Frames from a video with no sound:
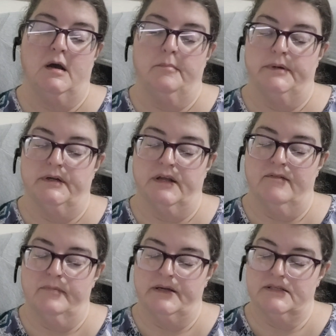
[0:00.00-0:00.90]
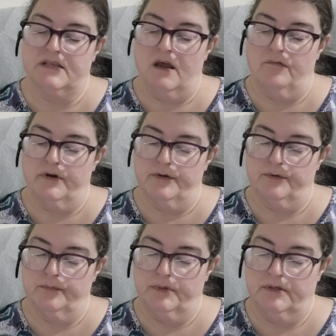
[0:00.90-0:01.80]
But everybody's got
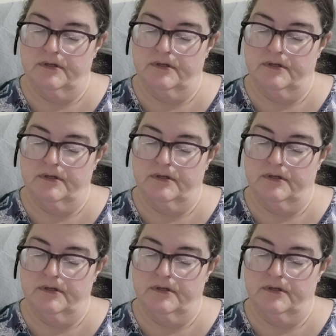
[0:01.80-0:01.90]
room